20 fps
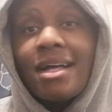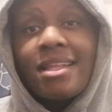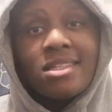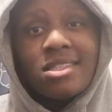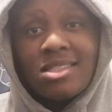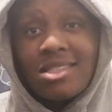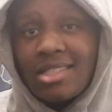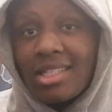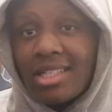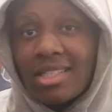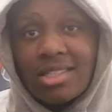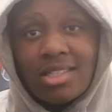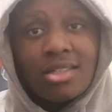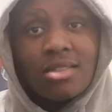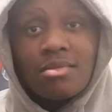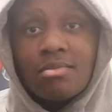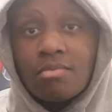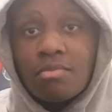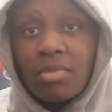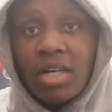about this
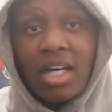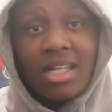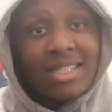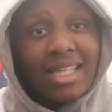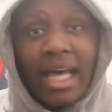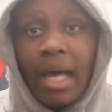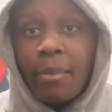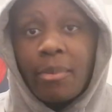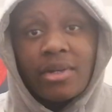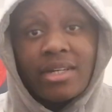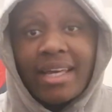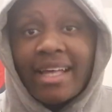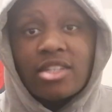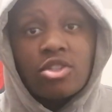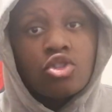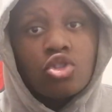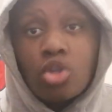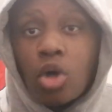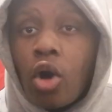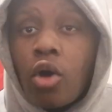season, because it happened
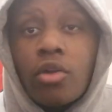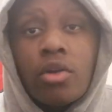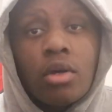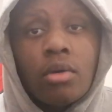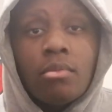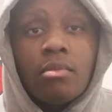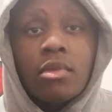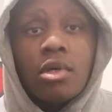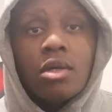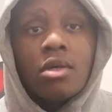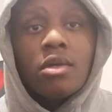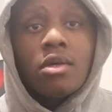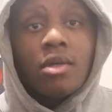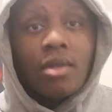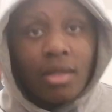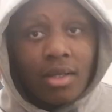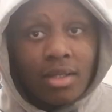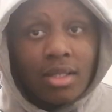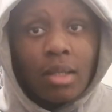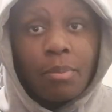against Tottenham
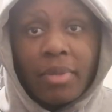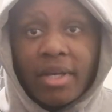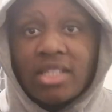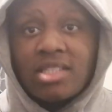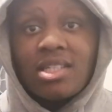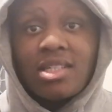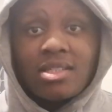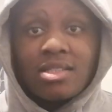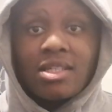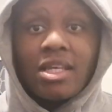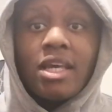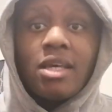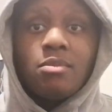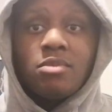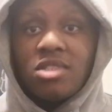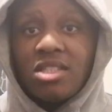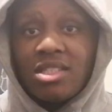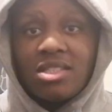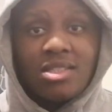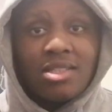in the Big Six
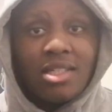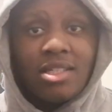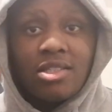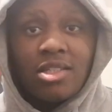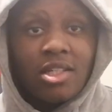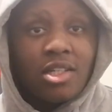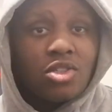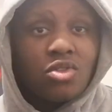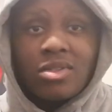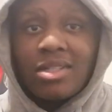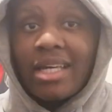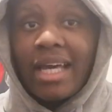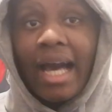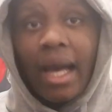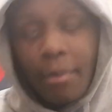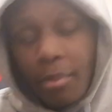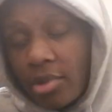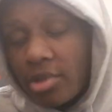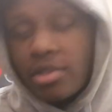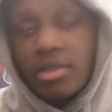games this season. It's already
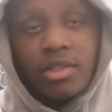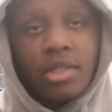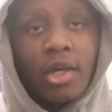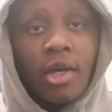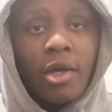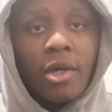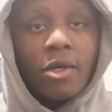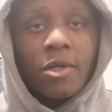happened.